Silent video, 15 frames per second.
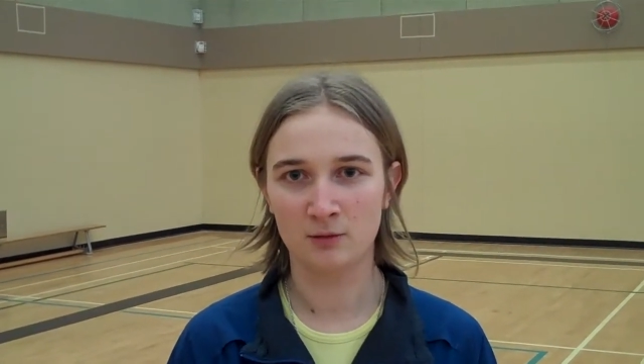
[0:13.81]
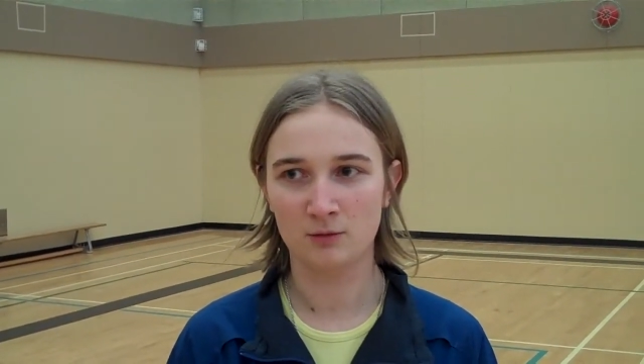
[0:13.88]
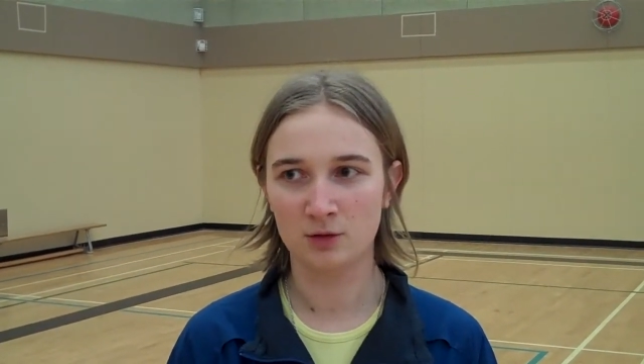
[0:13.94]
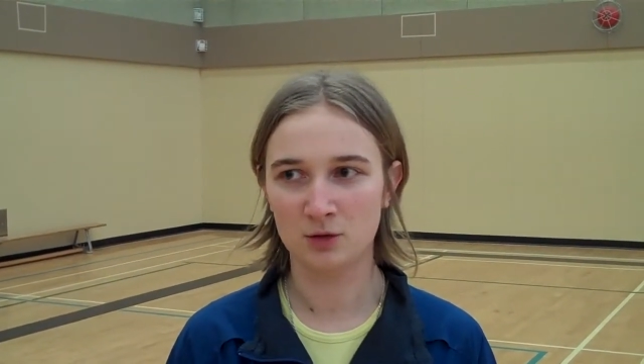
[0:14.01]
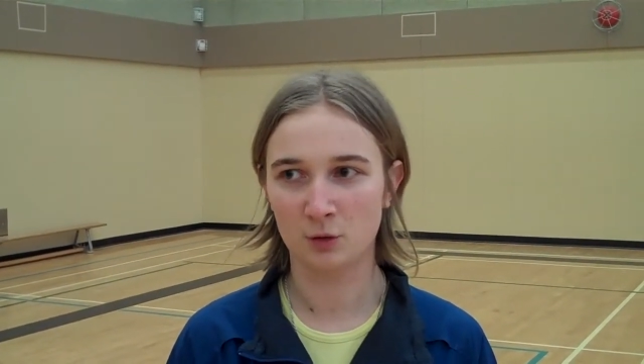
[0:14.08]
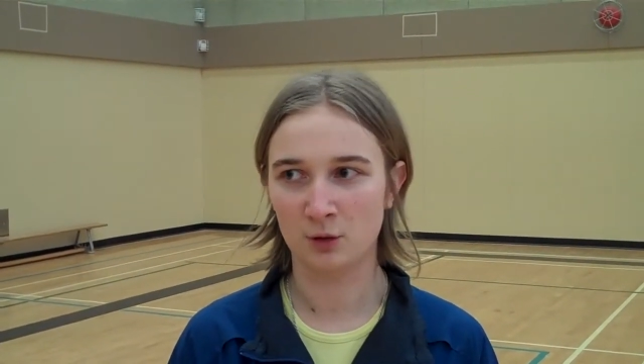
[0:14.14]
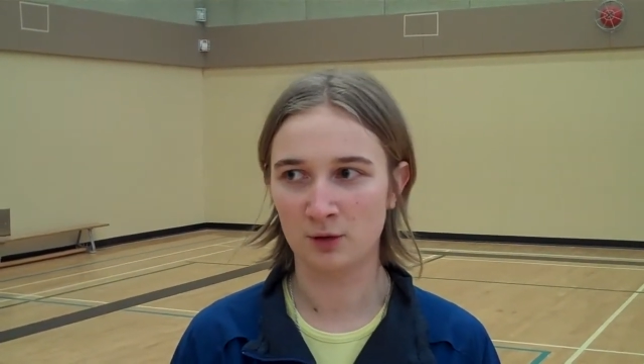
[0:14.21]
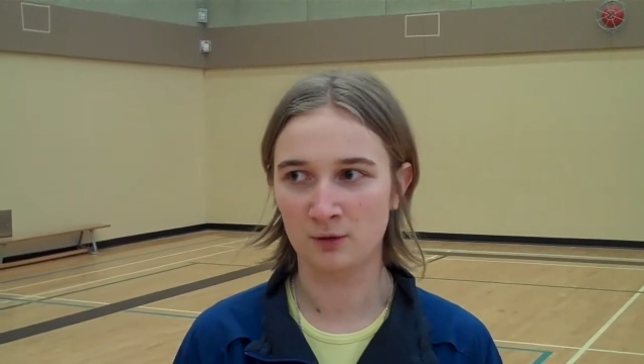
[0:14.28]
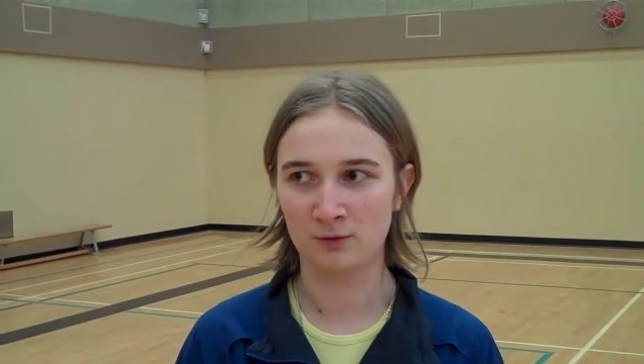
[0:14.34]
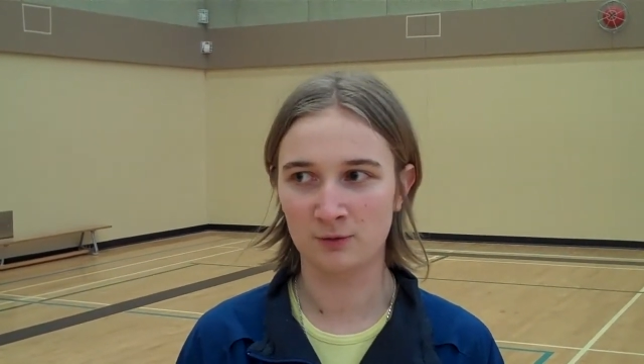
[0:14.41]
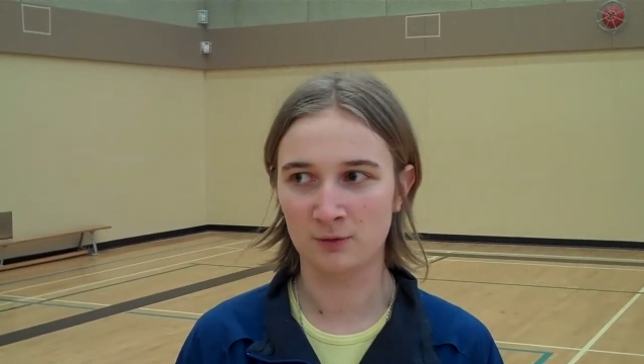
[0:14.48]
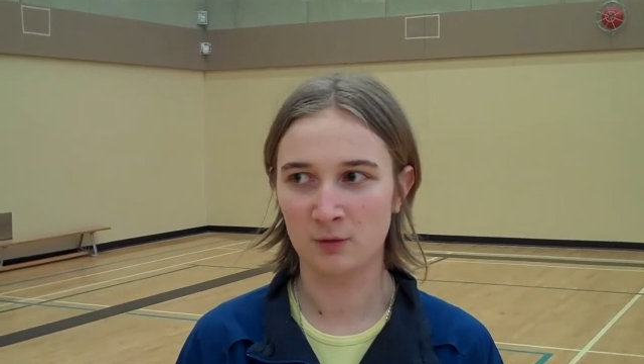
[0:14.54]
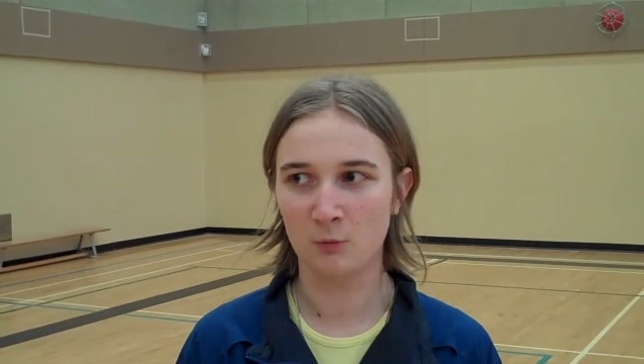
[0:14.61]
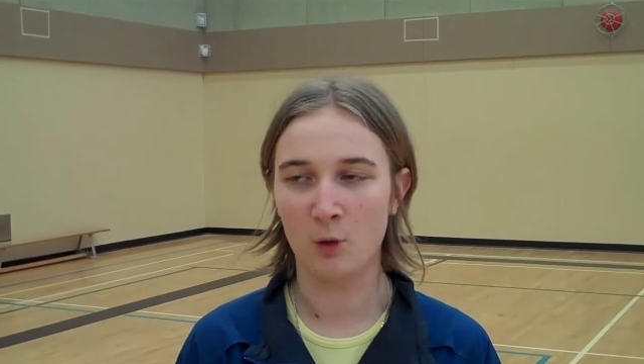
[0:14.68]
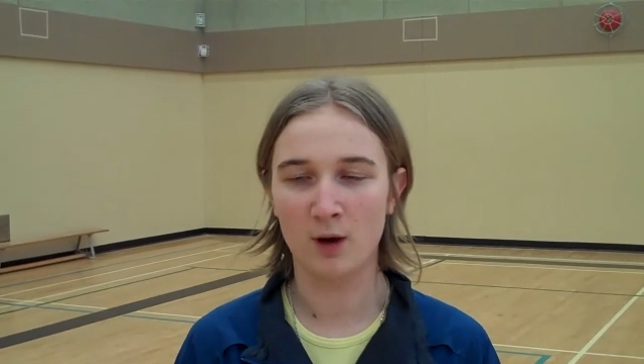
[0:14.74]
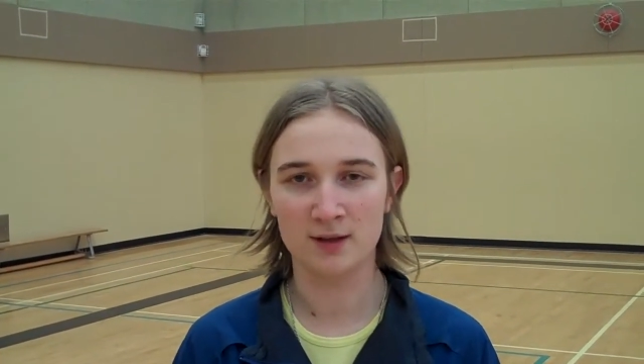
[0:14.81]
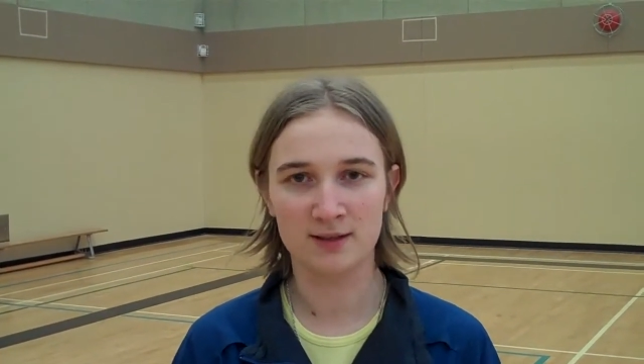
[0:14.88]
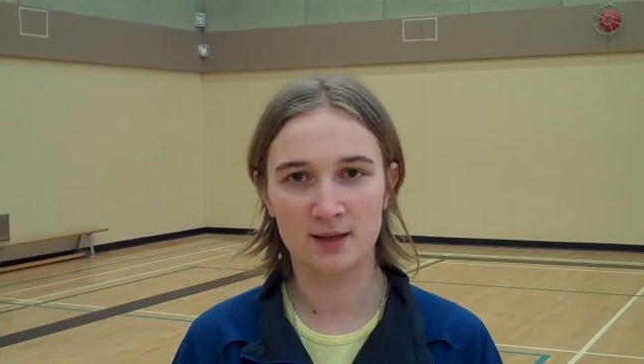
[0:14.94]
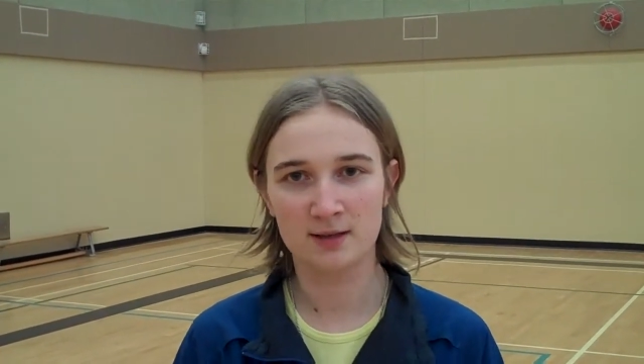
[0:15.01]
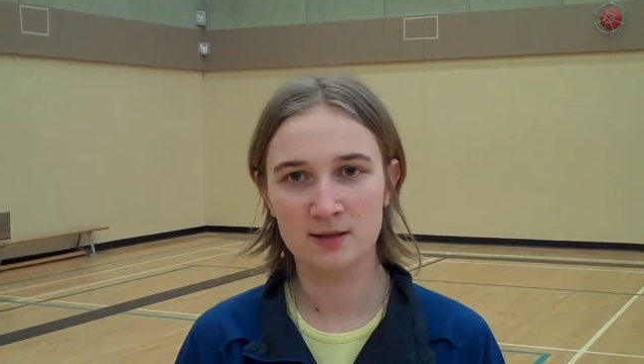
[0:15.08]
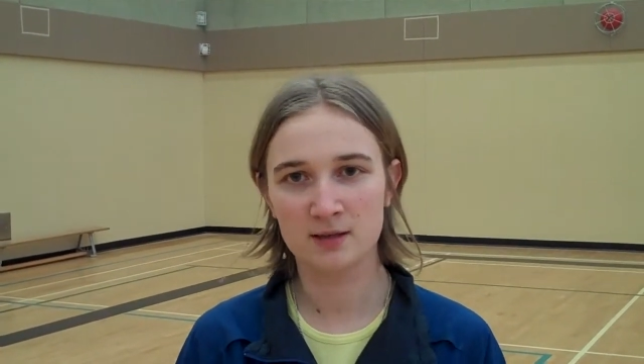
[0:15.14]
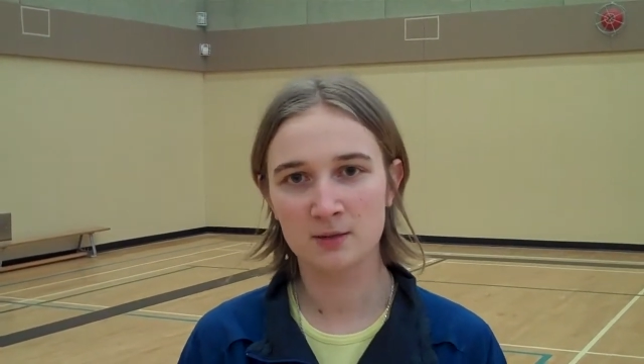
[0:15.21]
sort of
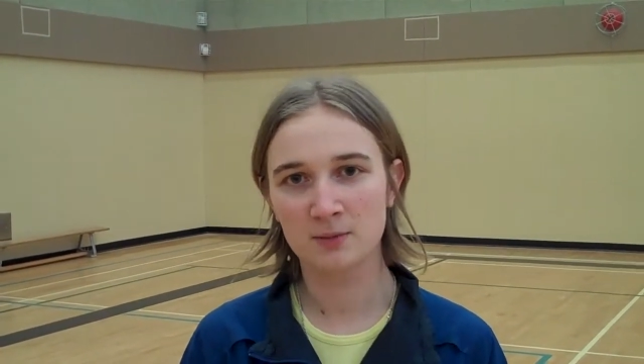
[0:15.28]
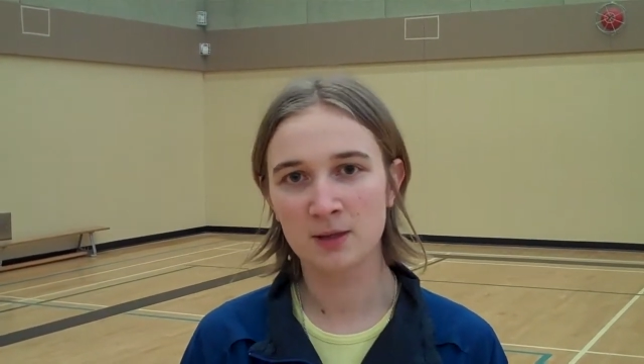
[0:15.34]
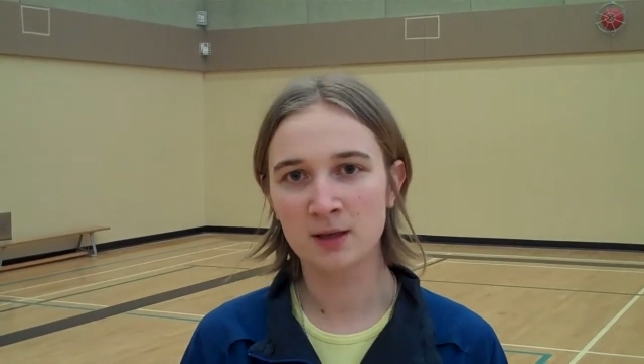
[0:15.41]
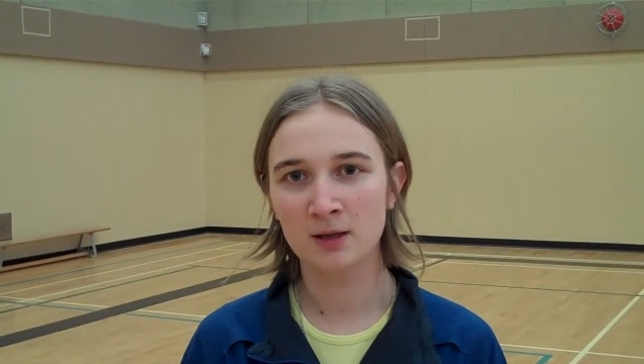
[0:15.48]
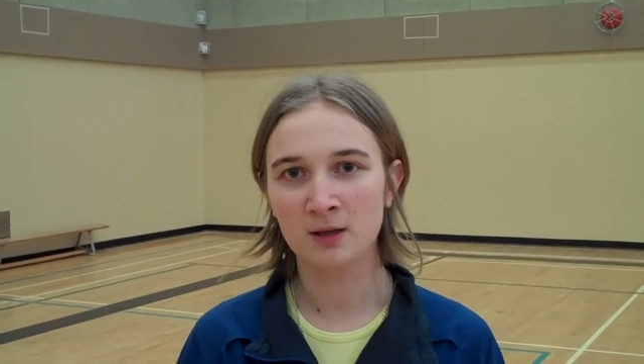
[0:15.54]
wants us to be.